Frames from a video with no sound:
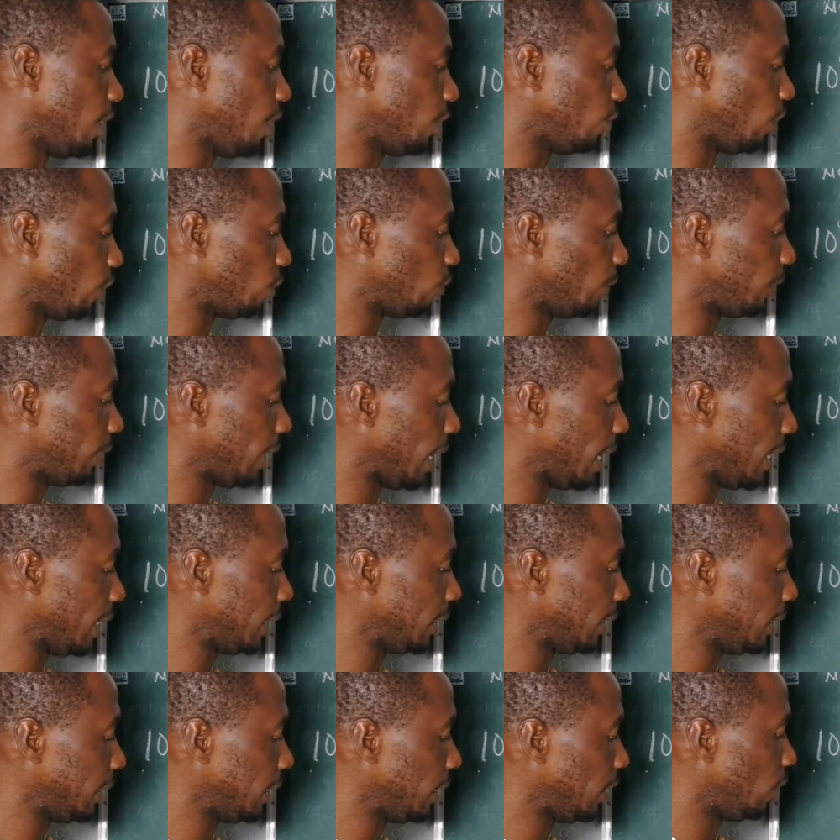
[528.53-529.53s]
So it will be
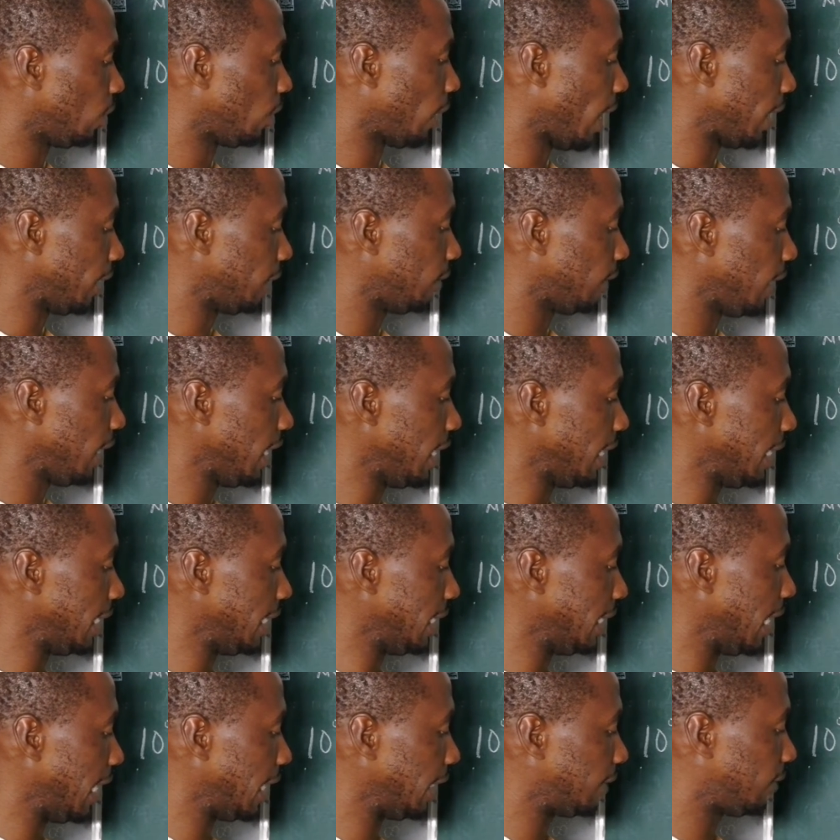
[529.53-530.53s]
10, right?
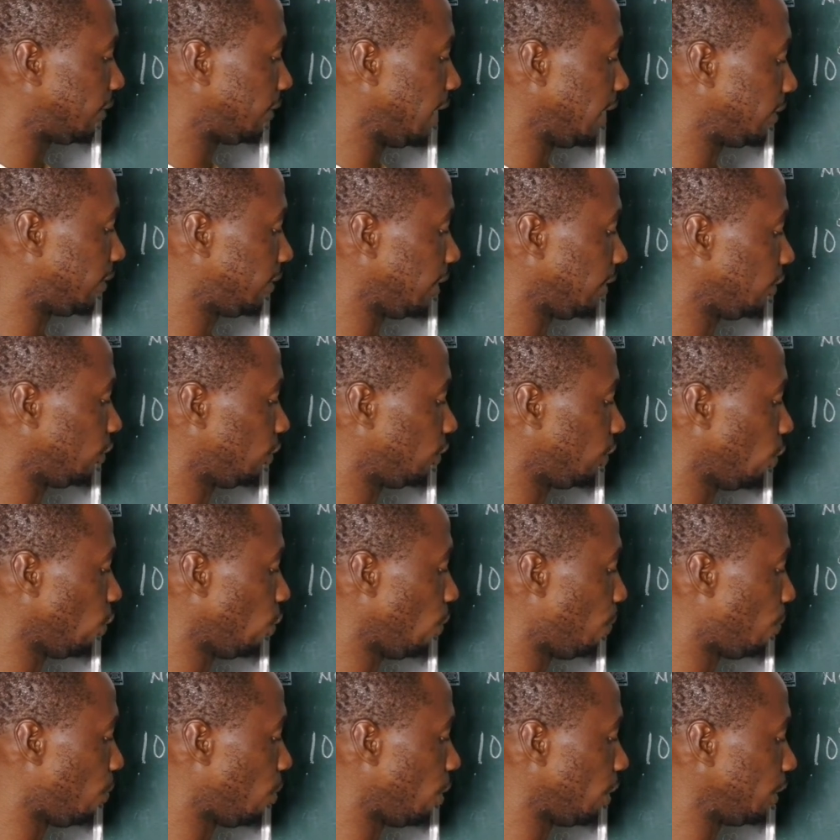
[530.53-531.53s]
Index, let's say
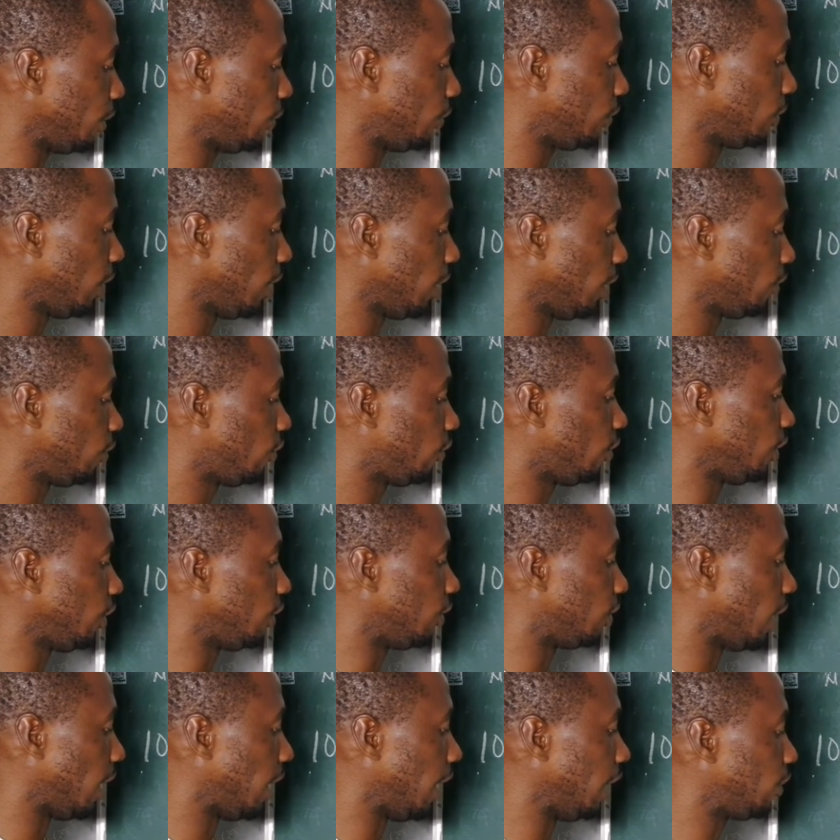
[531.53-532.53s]

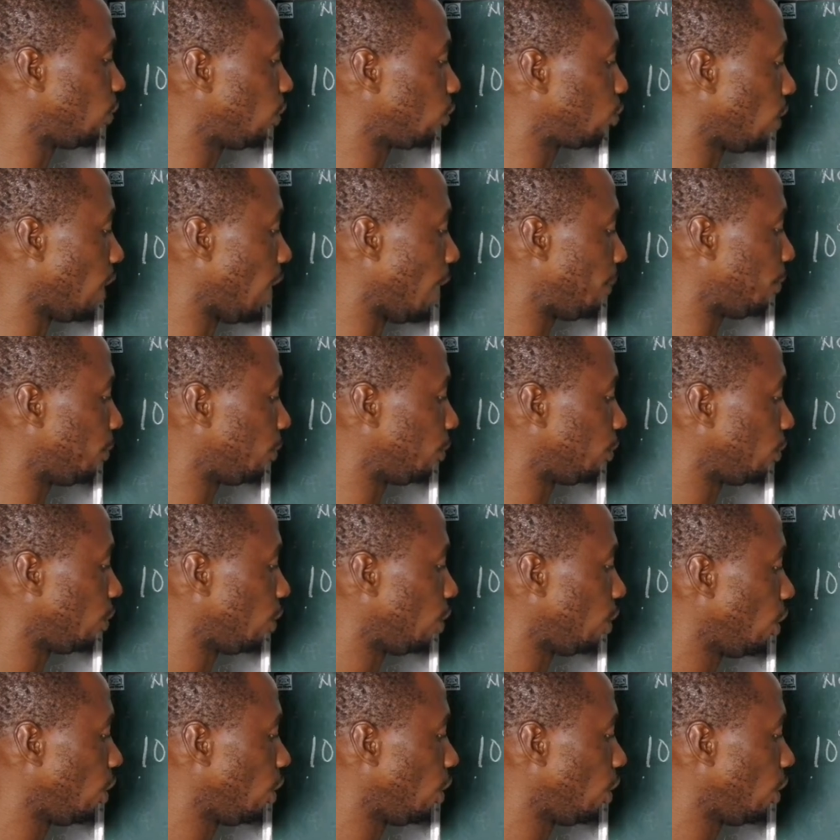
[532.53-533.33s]
0.6. And let's see what will happen.